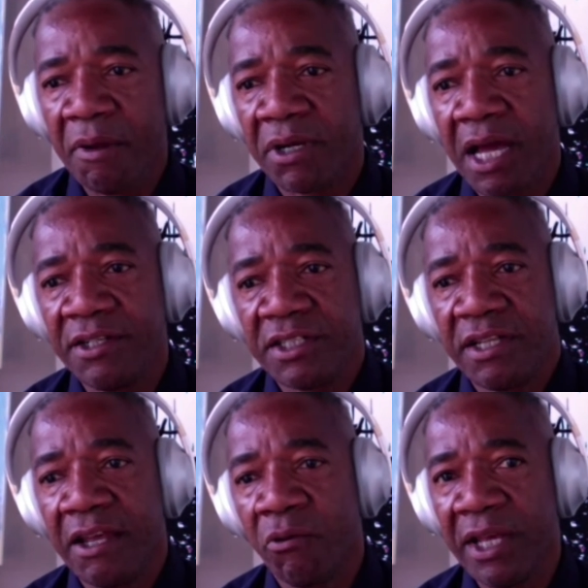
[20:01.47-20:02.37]
But I just
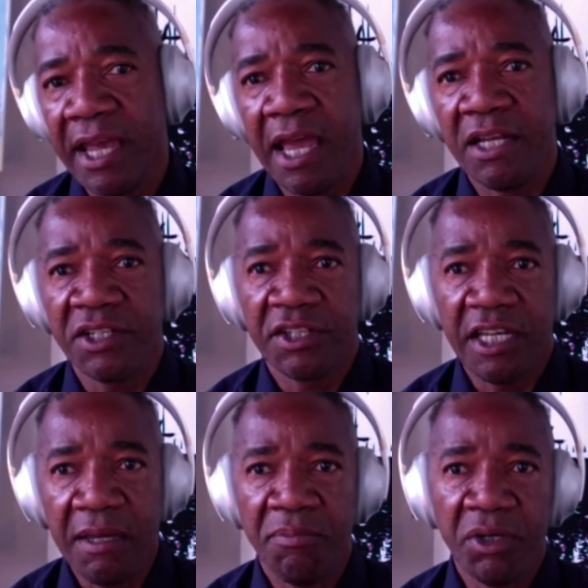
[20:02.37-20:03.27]
think we can't just
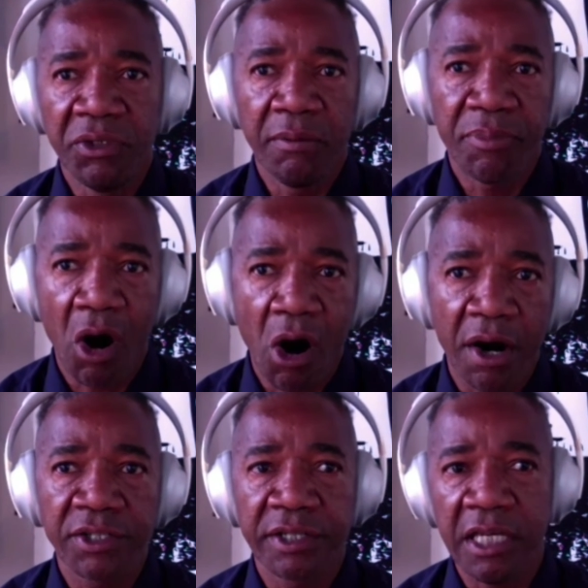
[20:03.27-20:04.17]
keep building
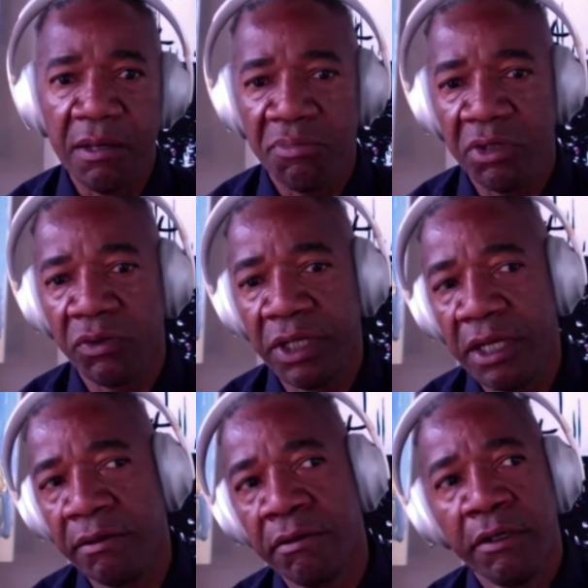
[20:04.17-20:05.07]
parks, keep
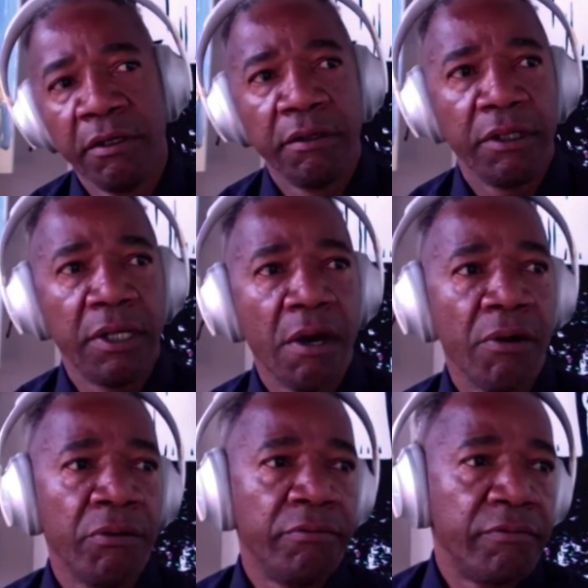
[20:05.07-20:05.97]
building,
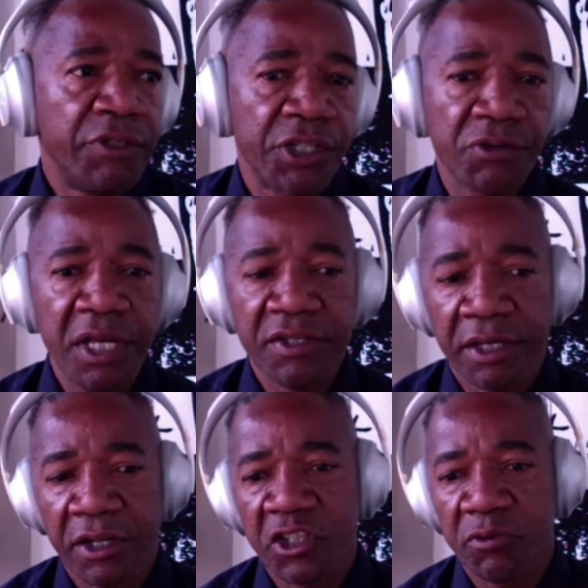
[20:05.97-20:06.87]
streets
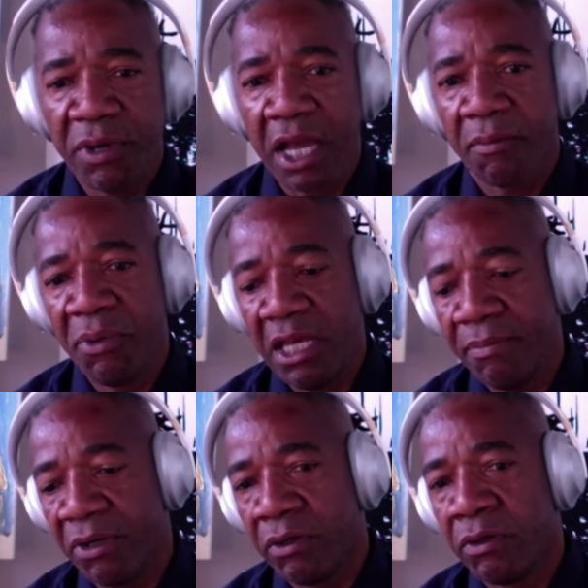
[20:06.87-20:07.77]
and expect
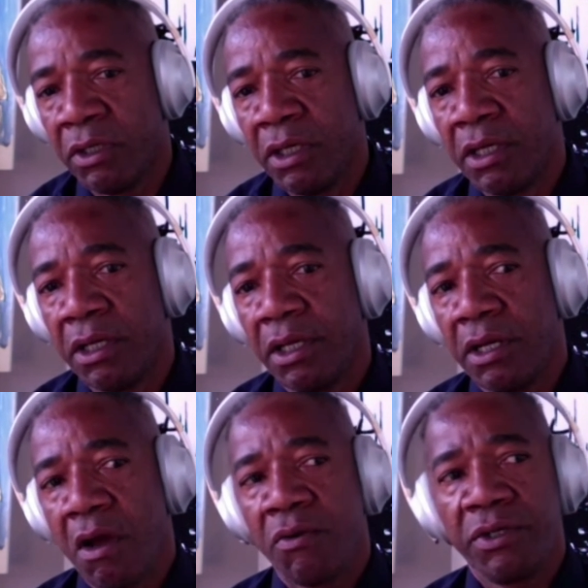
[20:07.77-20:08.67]
people,
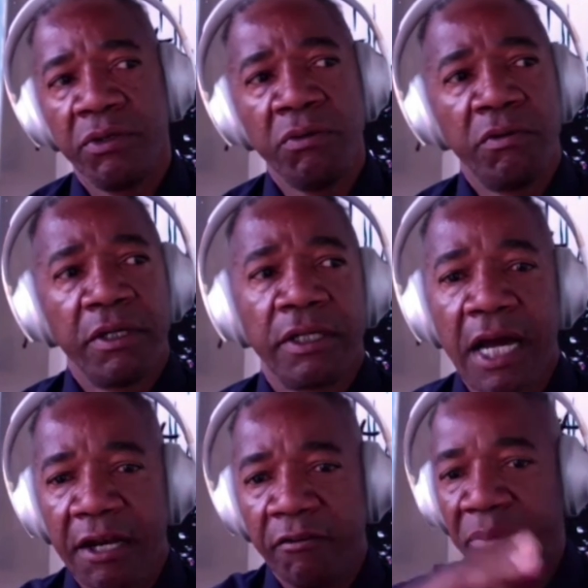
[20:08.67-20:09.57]
to
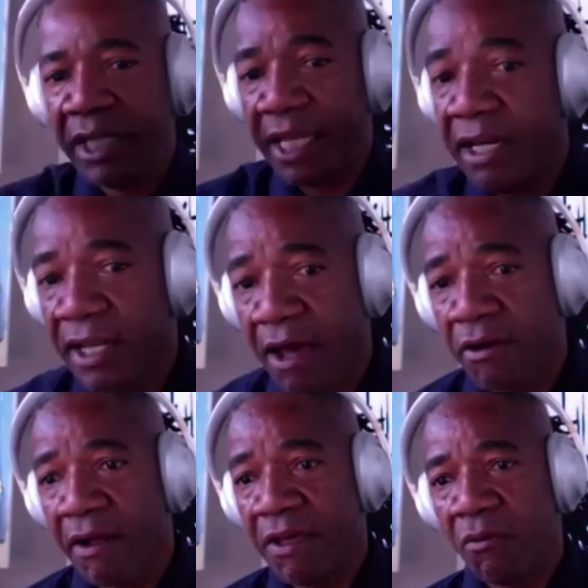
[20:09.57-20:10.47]
kind of play together.
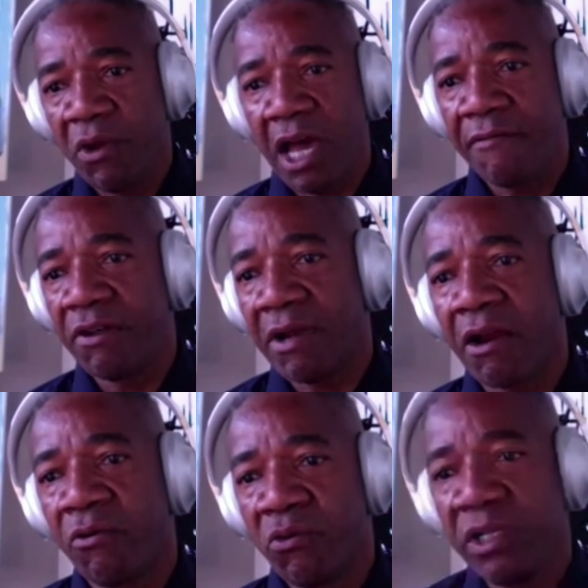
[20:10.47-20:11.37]
I think we have to
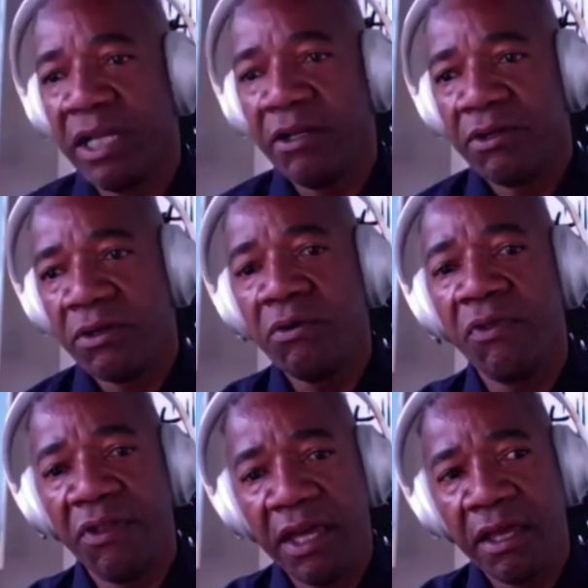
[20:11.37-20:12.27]
really do
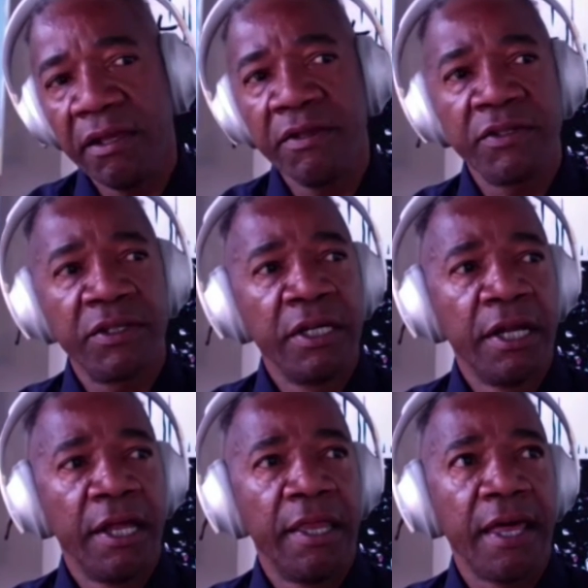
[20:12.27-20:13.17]
things
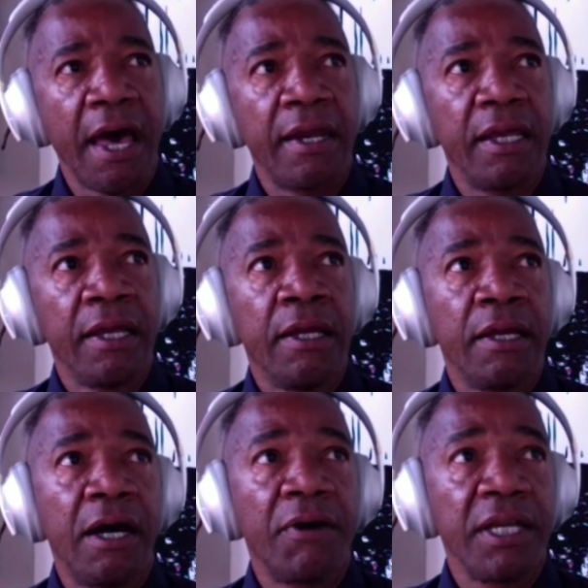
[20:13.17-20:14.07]
that,
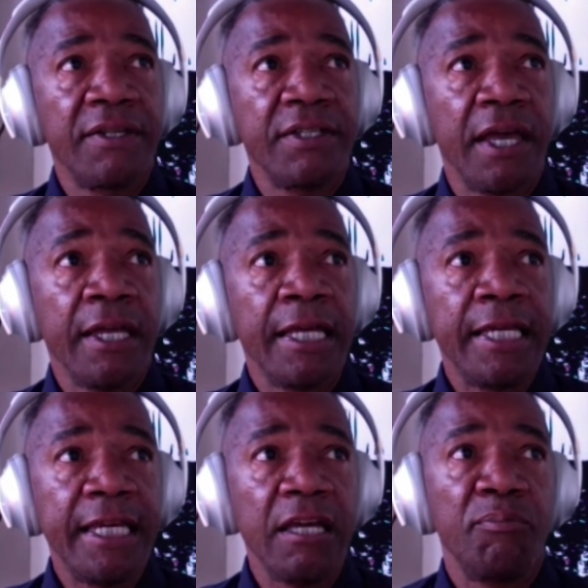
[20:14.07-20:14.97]
how can I say,
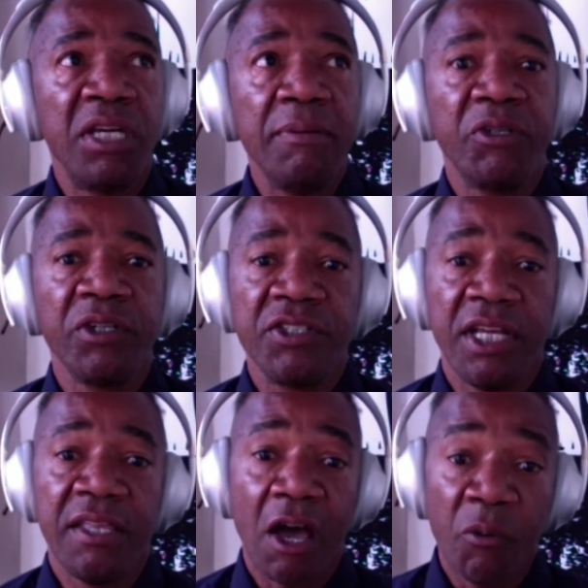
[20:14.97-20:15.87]
get people to
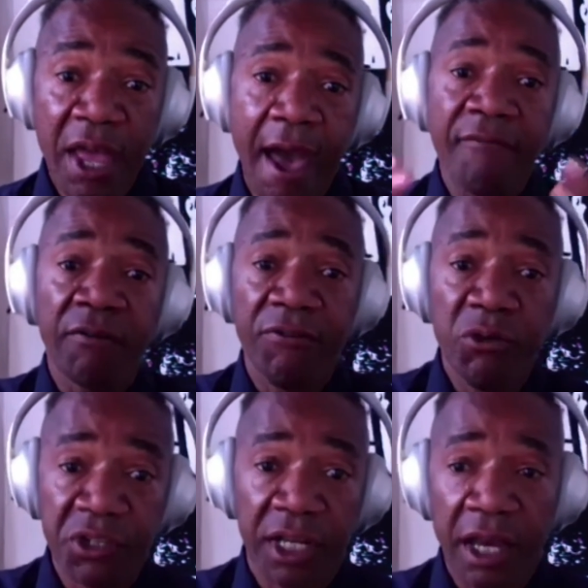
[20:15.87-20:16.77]
see that we have a
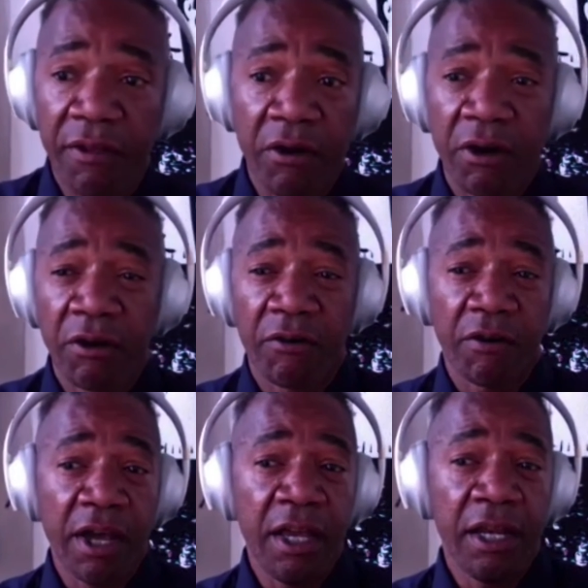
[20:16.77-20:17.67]
future together,
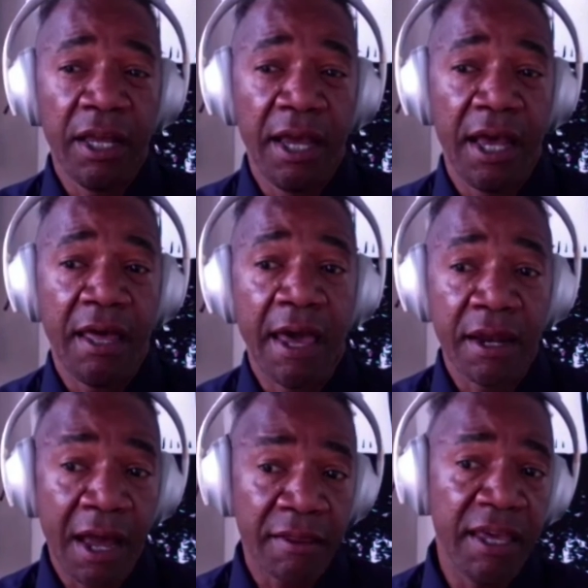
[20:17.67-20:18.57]
right?
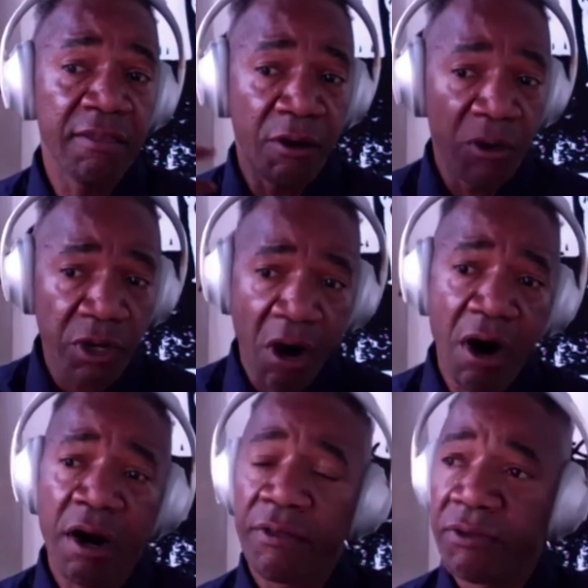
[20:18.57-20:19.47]
And I think those
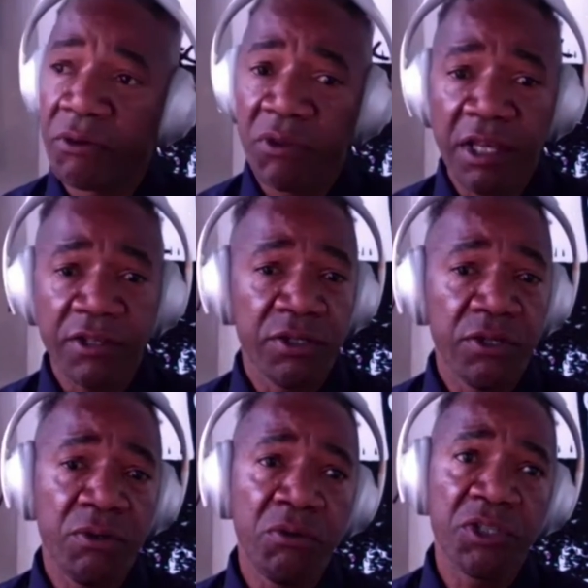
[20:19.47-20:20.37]
are through these
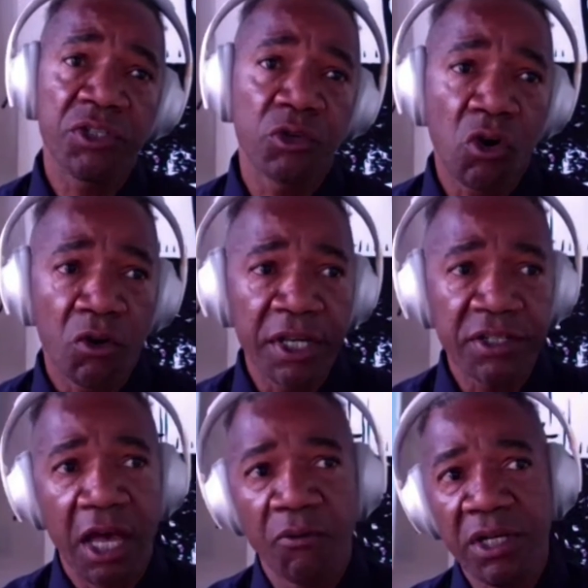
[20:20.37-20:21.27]
new
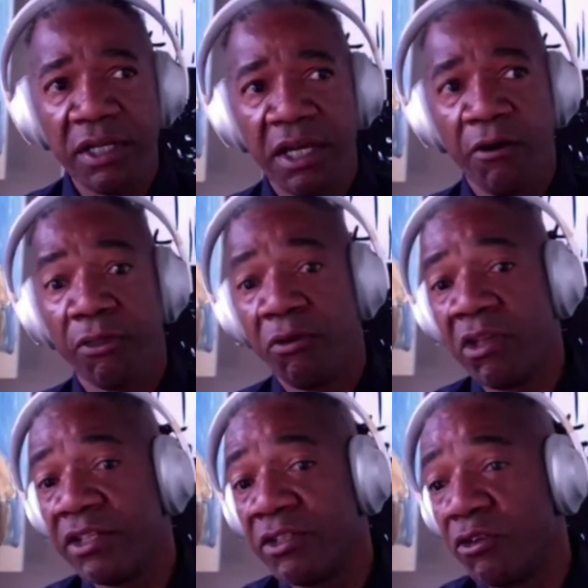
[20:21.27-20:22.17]
stories that we tell, through
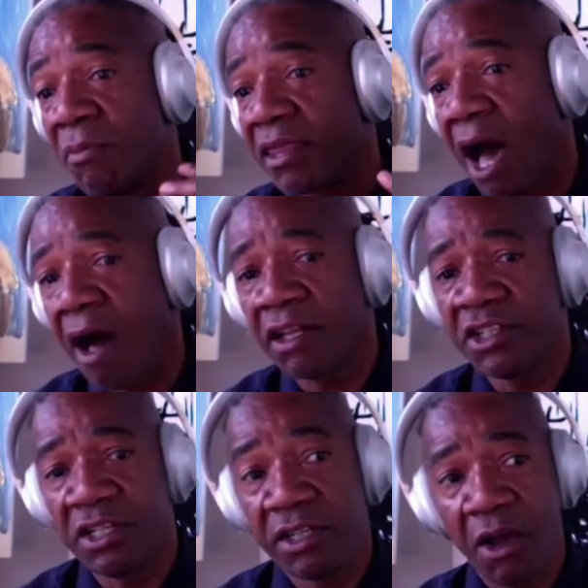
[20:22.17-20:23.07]
these new
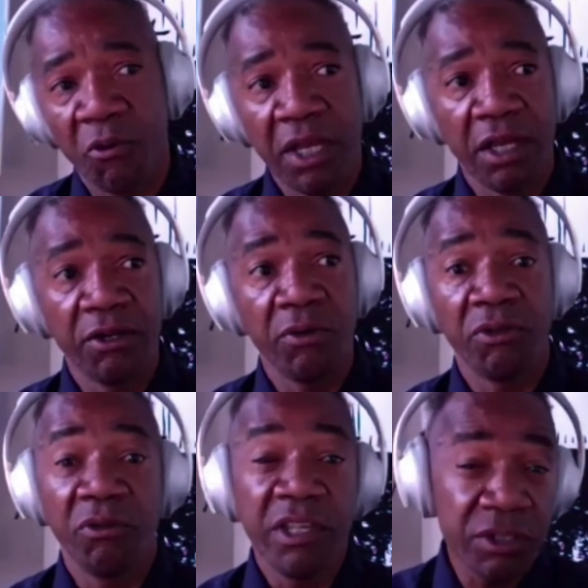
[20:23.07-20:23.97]
mythologies that we can do,
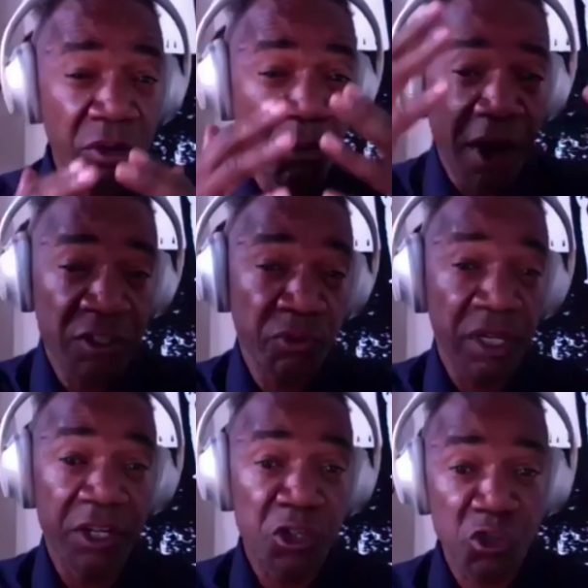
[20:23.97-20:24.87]
through these new ways we
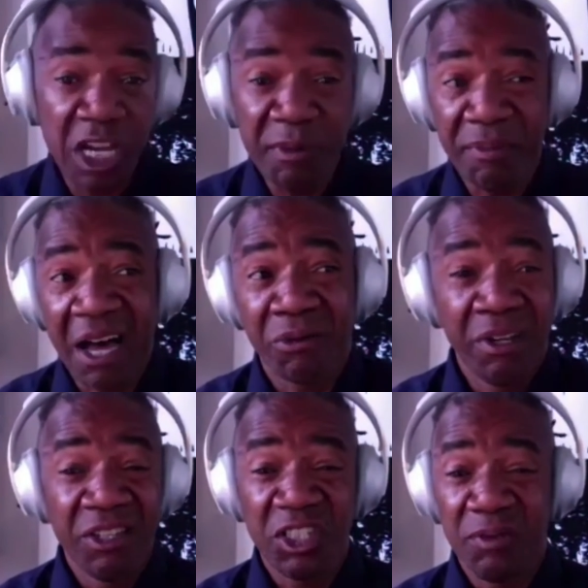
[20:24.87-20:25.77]
can dream about
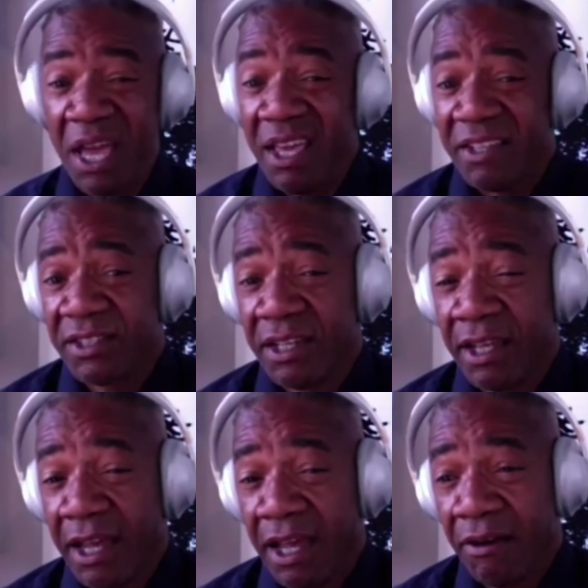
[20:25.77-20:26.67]
space
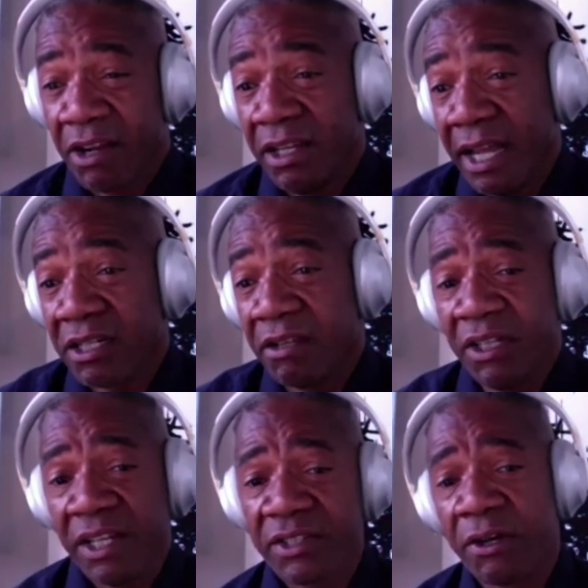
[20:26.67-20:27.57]
collectively.